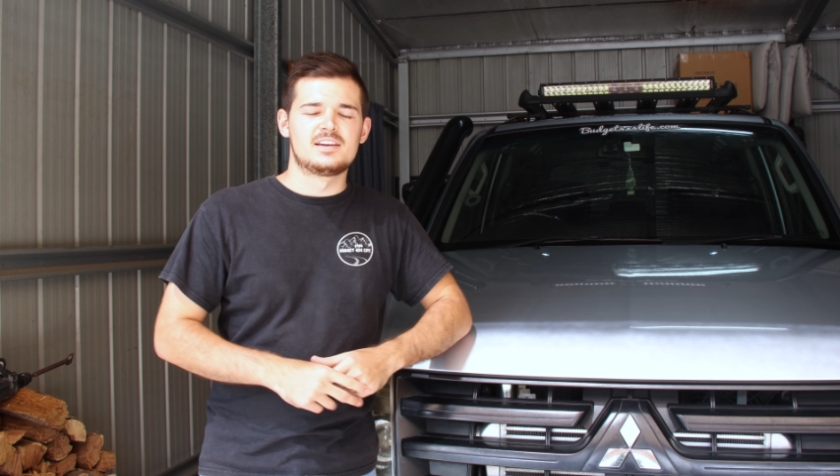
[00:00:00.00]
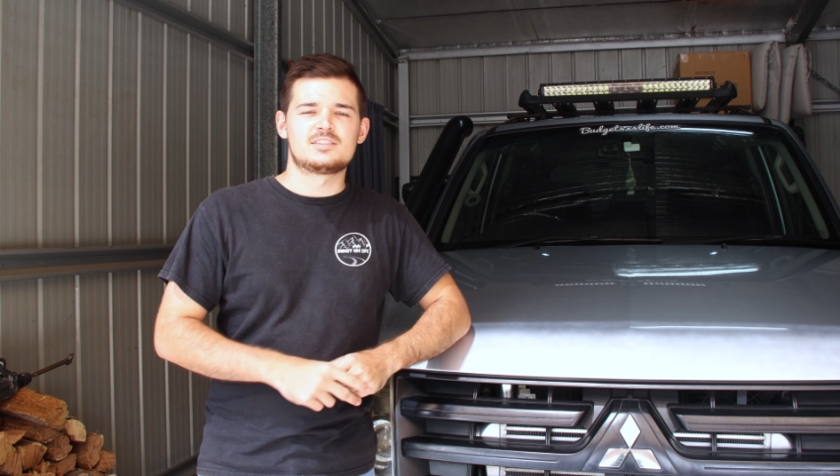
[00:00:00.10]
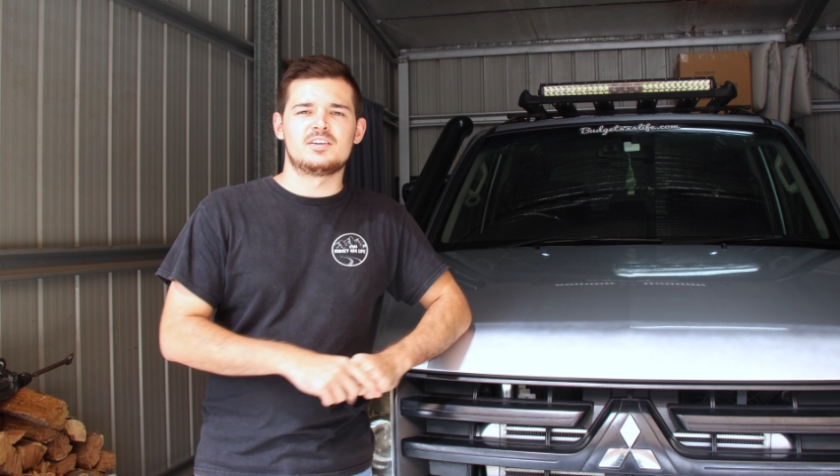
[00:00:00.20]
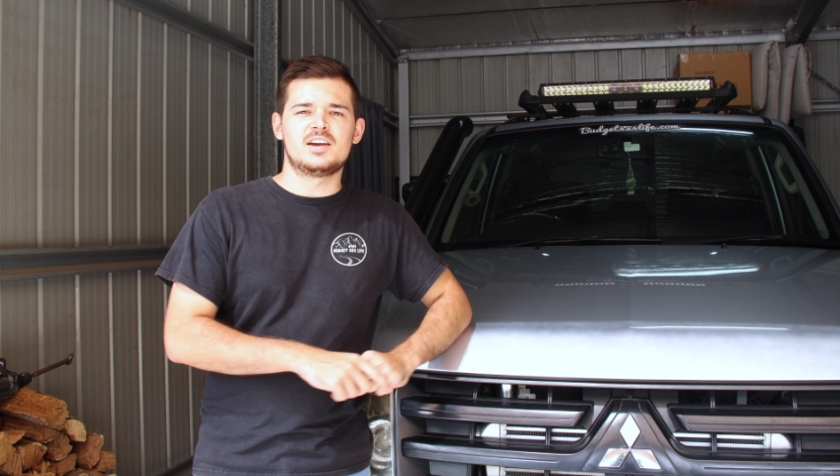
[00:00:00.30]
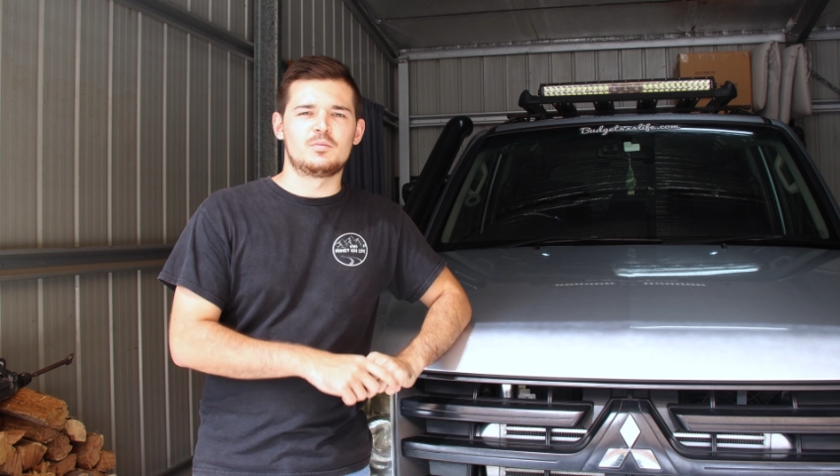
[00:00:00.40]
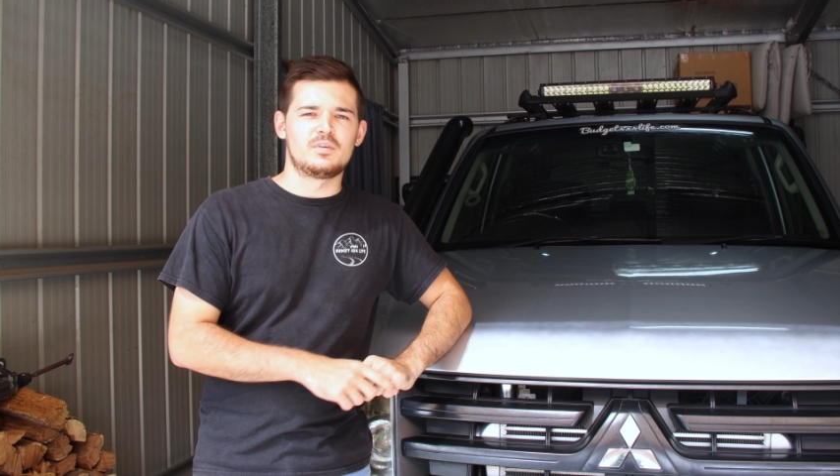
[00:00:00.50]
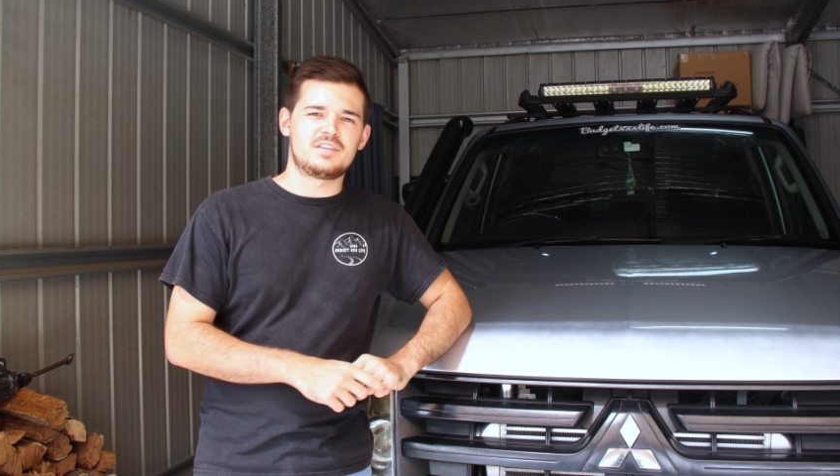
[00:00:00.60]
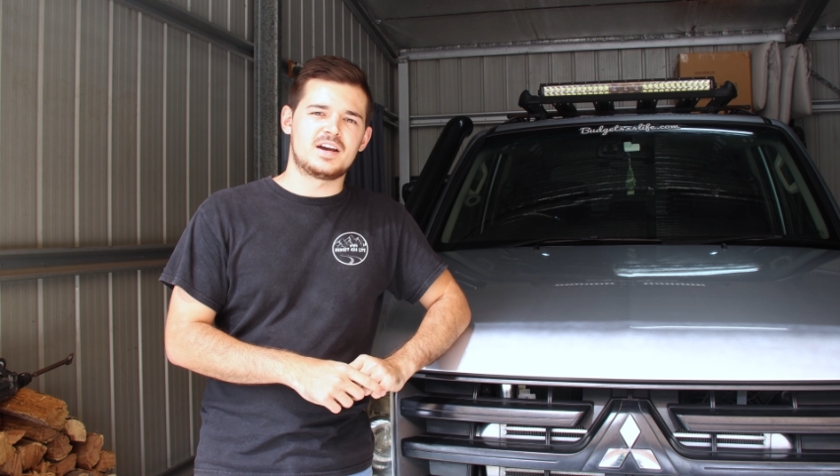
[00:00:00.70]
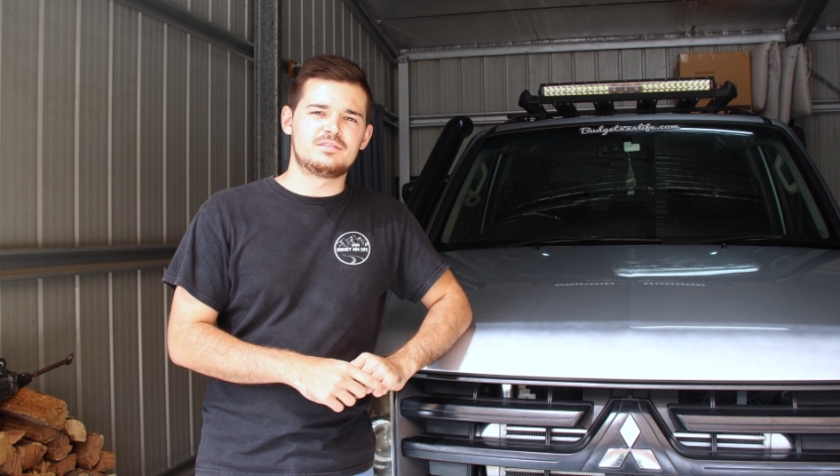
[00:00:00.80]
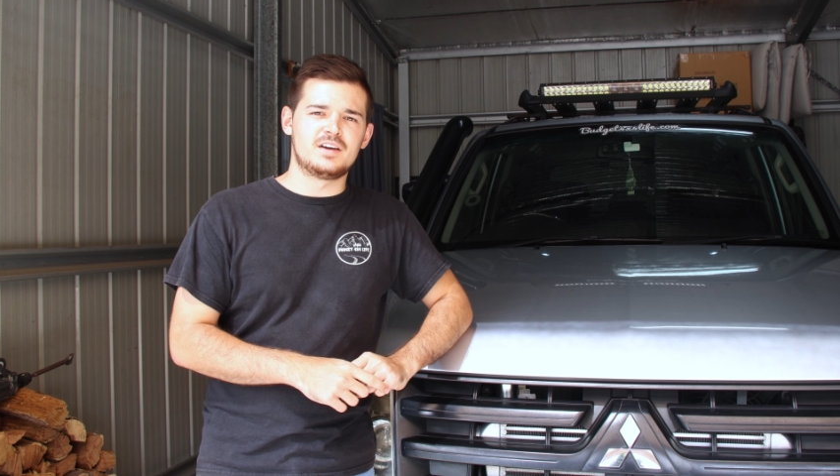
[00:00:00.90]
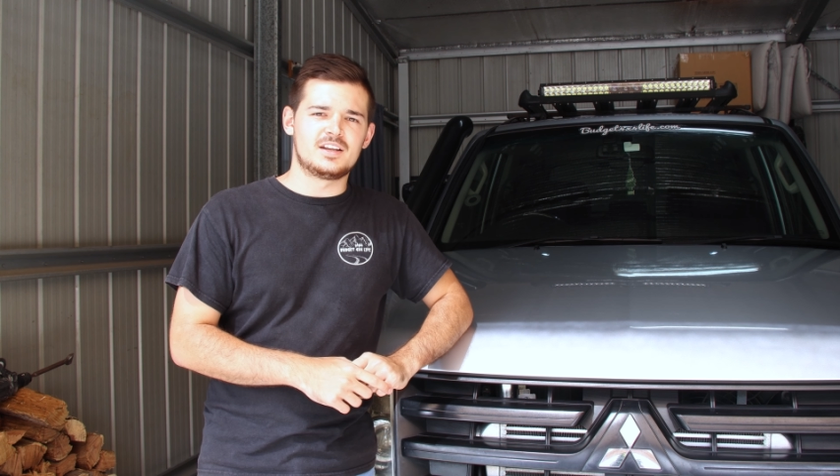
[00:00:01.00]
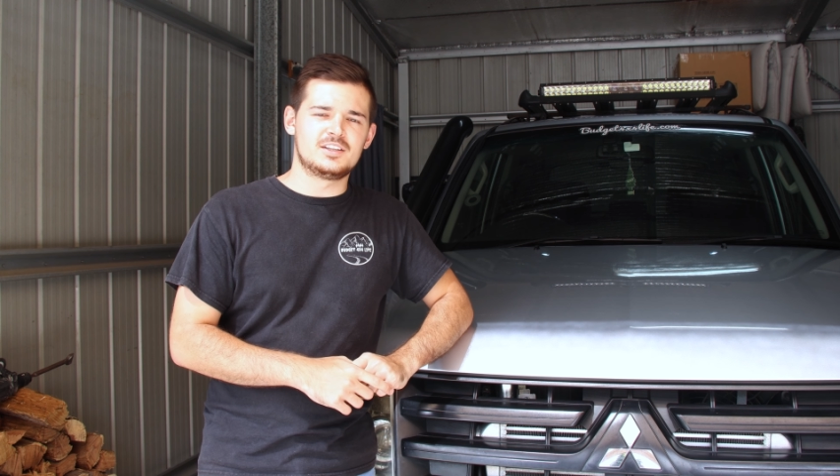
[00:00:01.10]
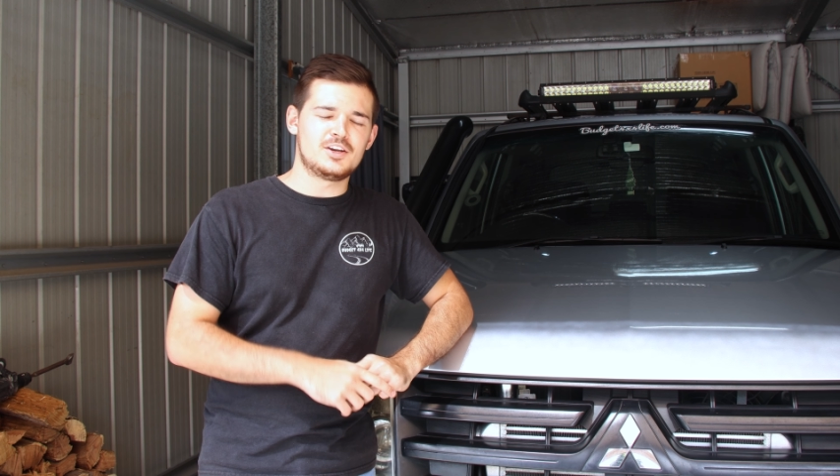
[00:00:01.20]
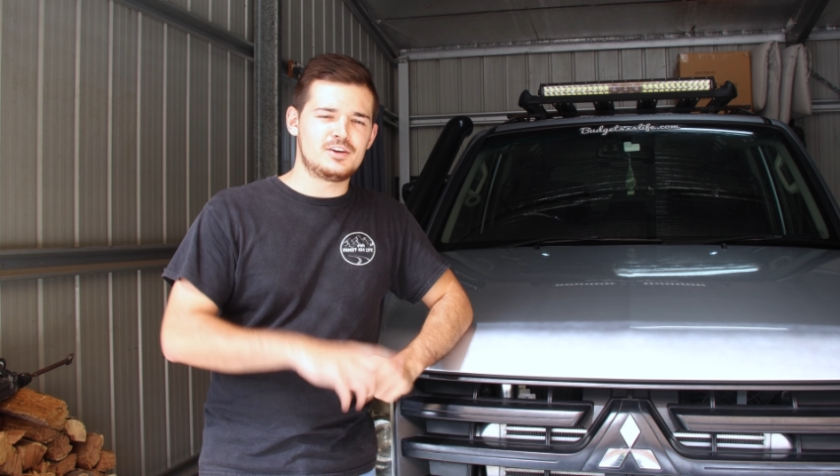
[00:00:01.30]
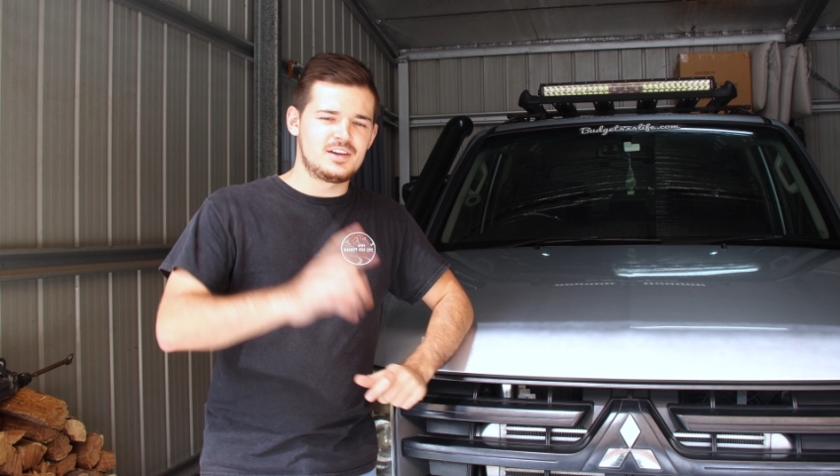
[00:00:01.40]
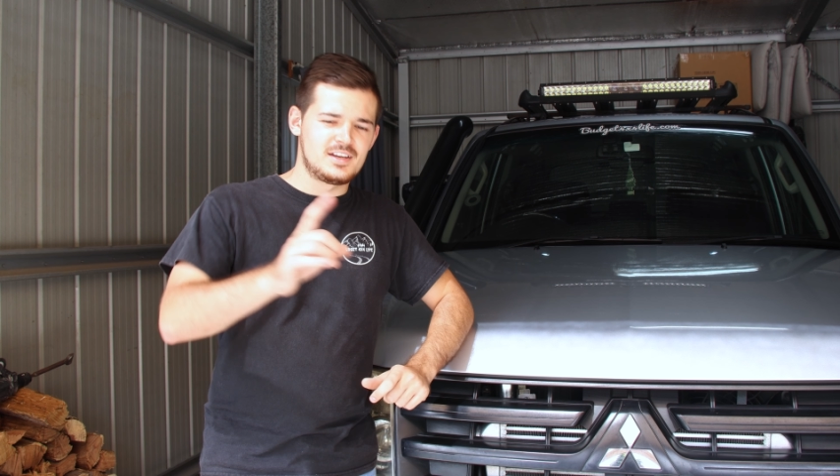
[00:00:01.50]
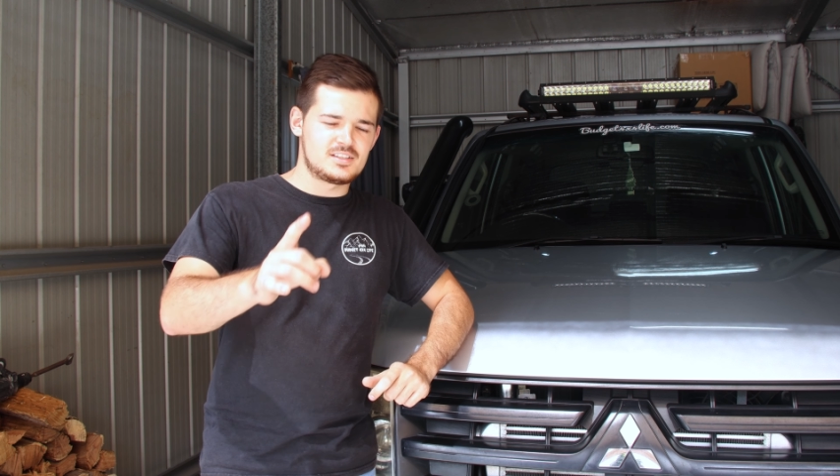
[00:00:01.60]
So yeah, without further ado,